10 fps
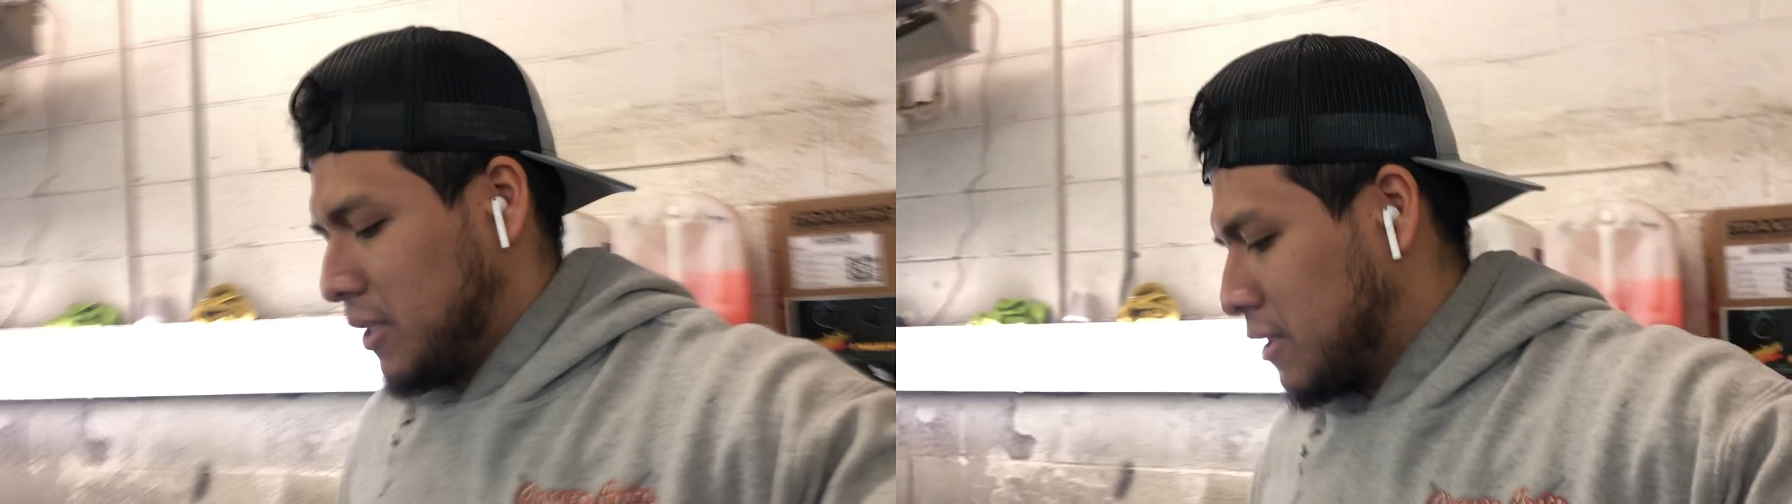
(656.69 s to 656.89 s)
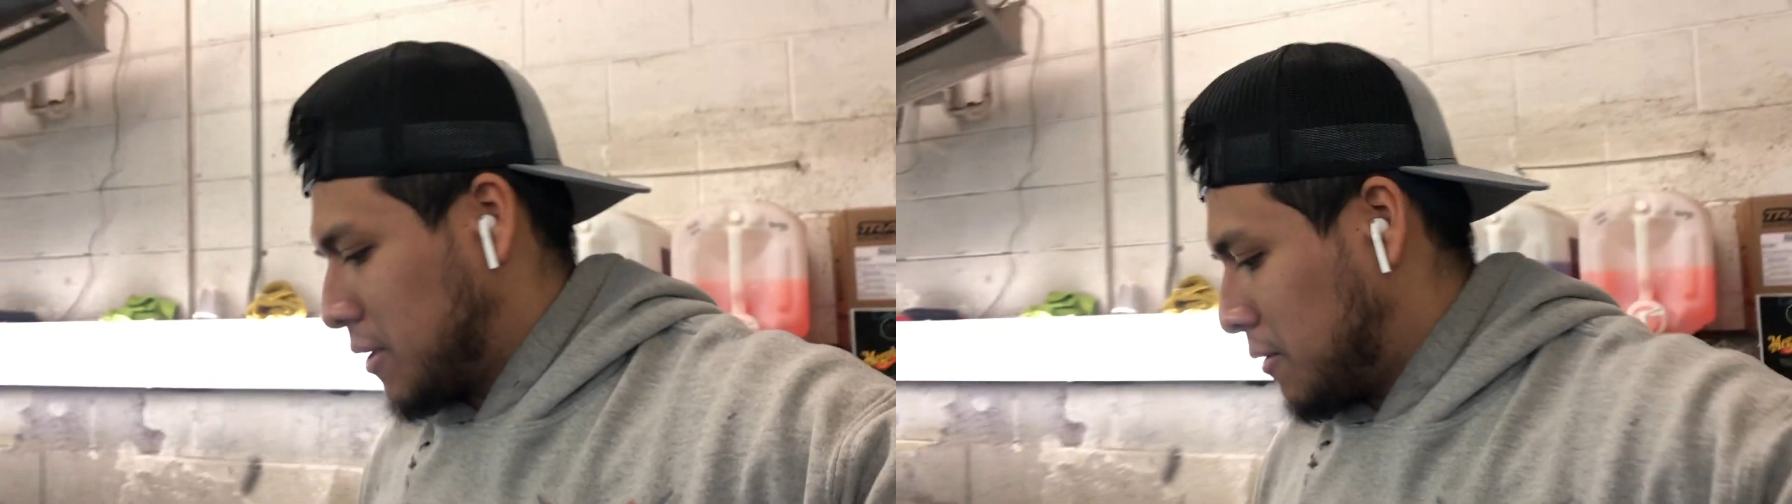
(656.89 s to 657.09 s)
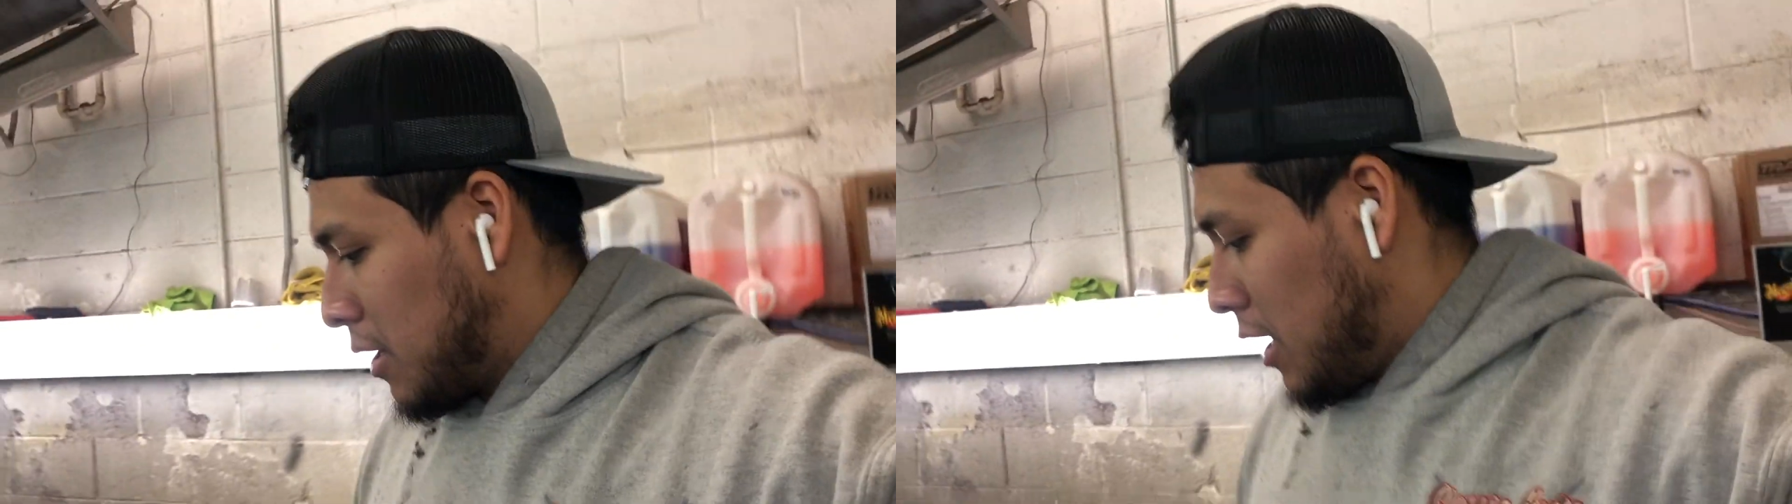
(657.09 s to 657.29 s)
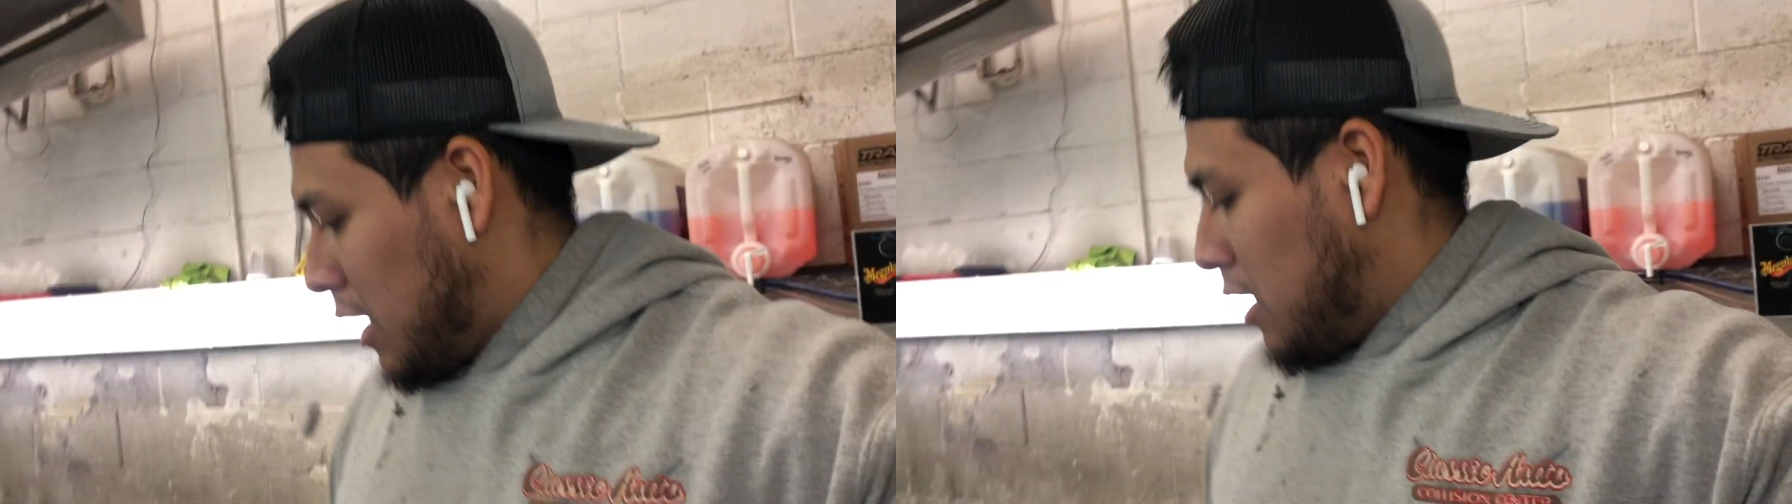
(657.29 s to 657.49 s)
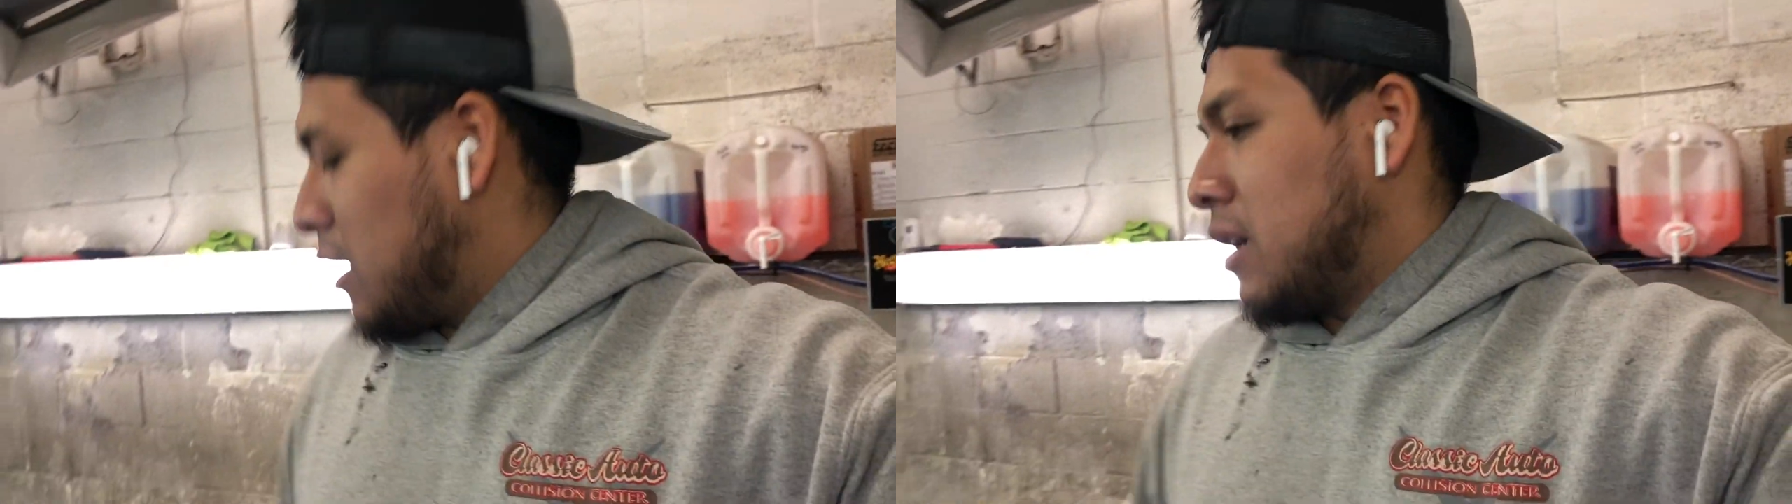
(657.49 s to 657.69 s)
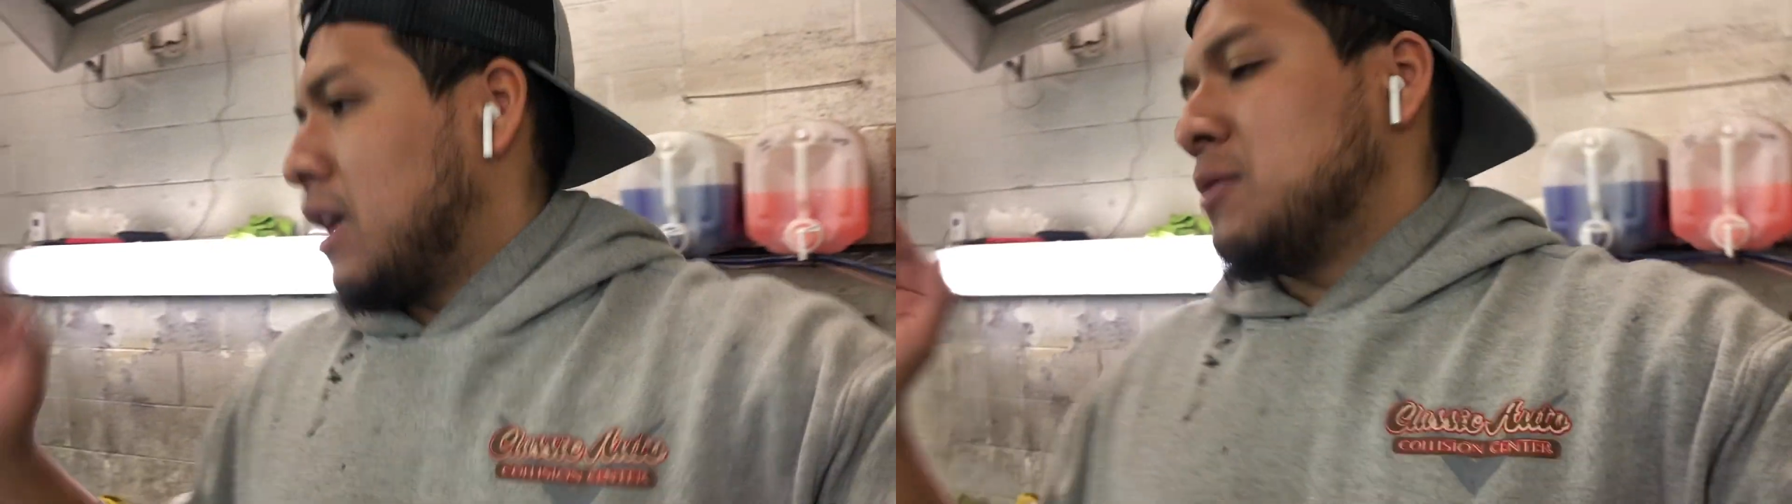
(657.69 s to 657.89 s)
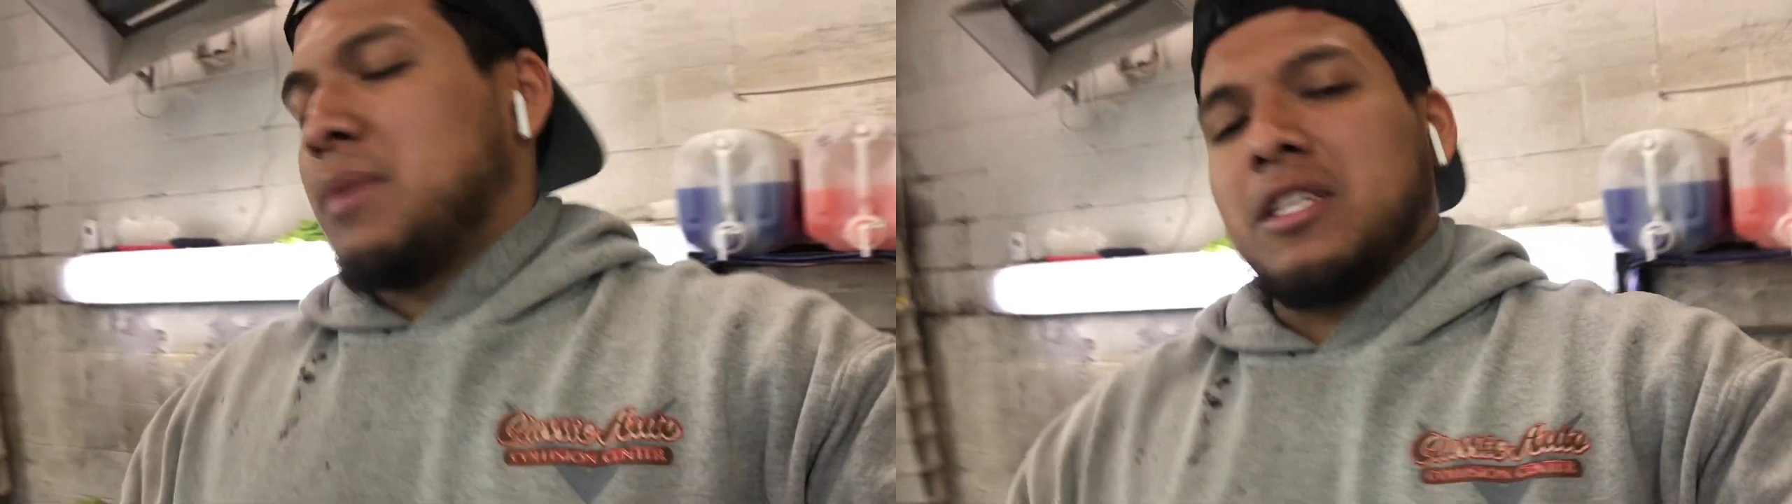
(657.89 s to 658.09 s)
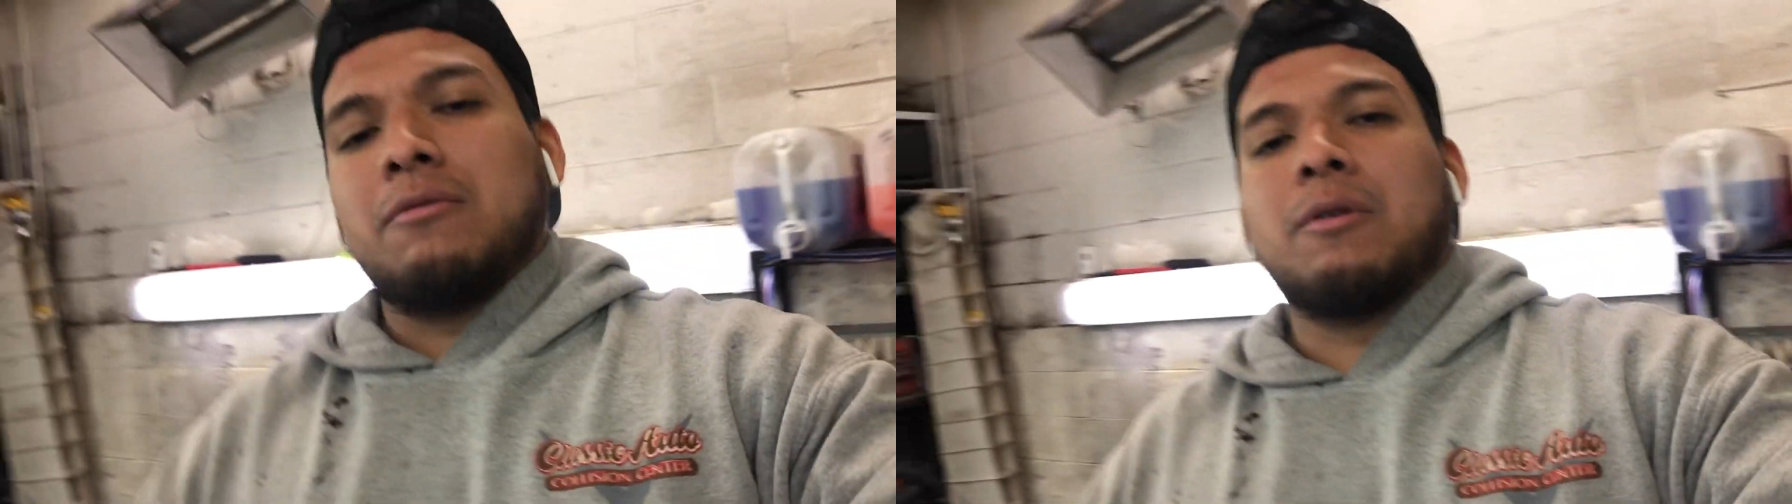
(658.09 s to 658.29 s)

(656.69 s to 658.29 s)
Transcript: So that's basically